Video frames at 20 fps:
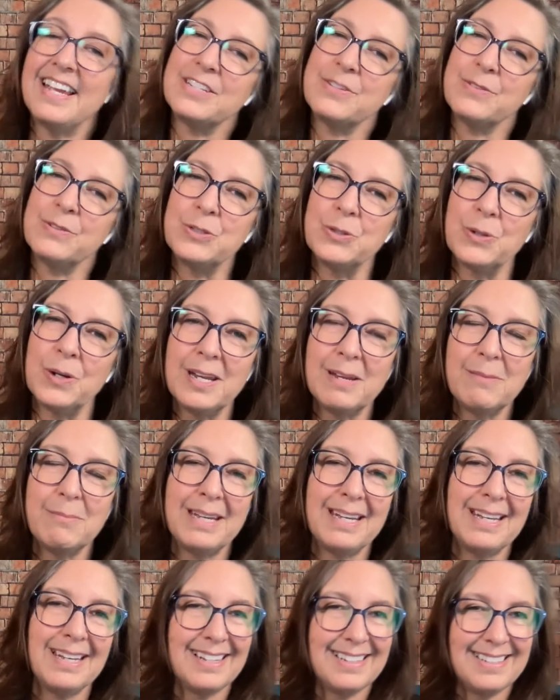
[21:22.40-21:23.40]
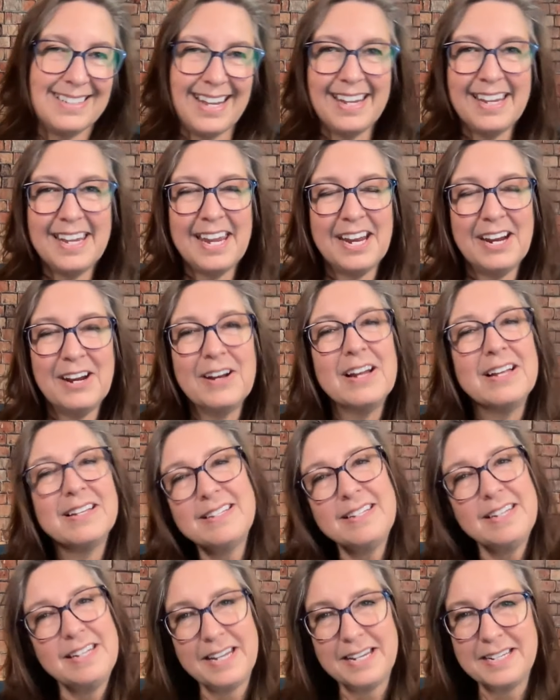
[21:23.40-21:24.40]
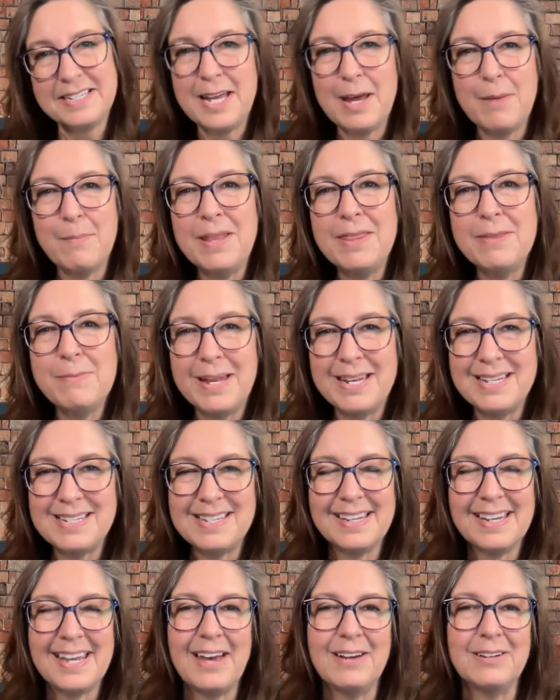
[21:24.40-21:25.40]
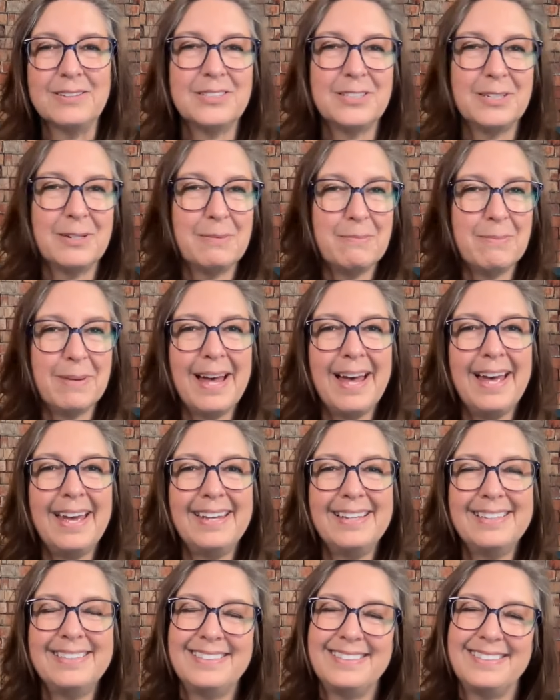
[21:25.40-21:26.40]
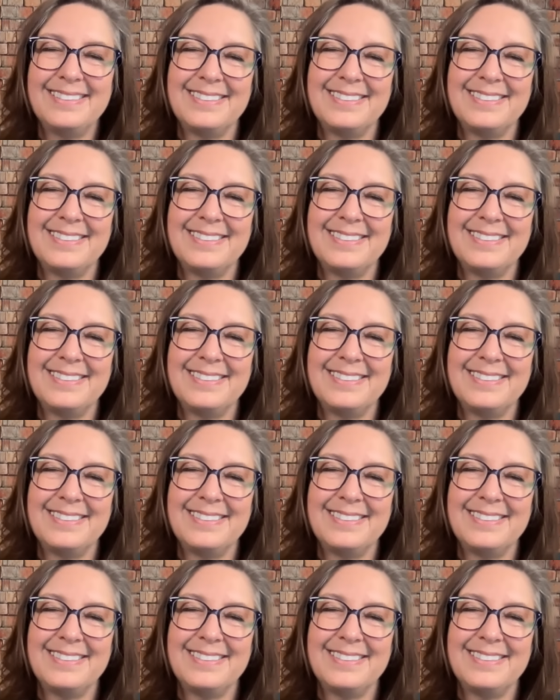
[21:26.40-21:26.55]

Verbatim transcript: Thanks for joining me. Take care, and I'll see you next time on the Medicine Couch. Bye.